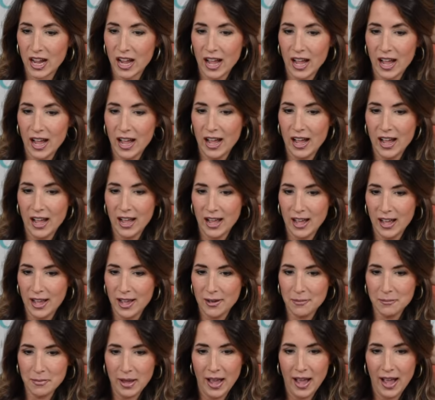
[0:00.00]

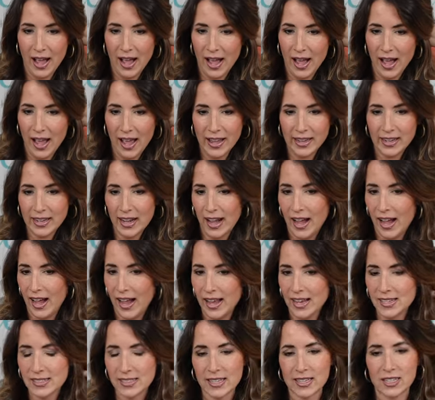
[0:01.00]
Um, hi
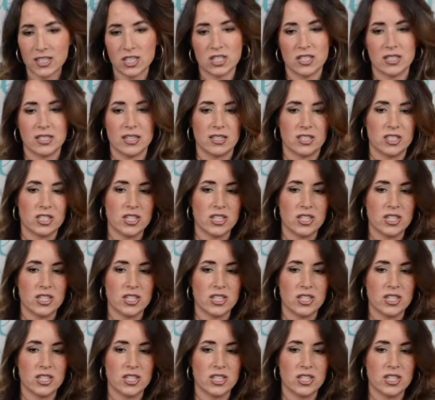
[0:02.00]
guys. Let's see.